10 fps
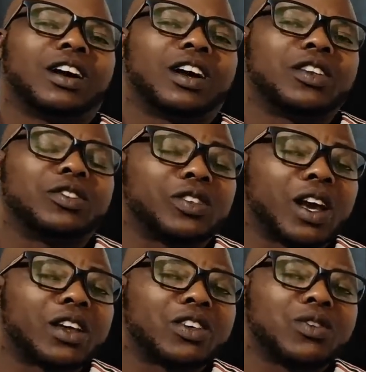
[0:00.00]
I
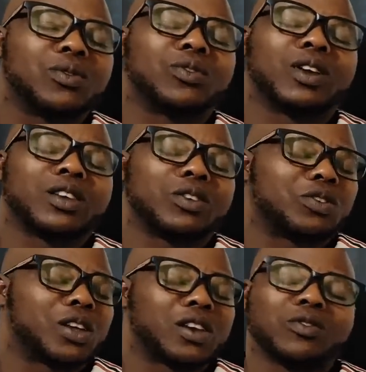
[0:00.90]
thank you
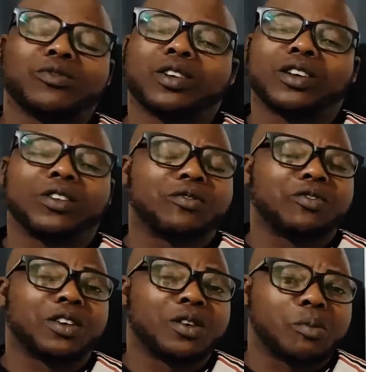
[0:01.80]

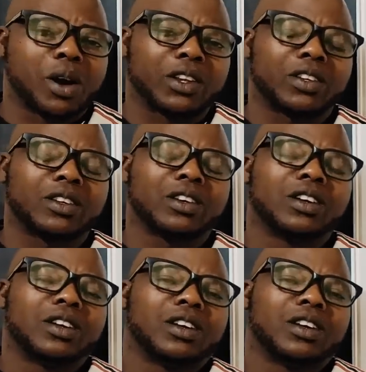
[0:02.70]
very, very much.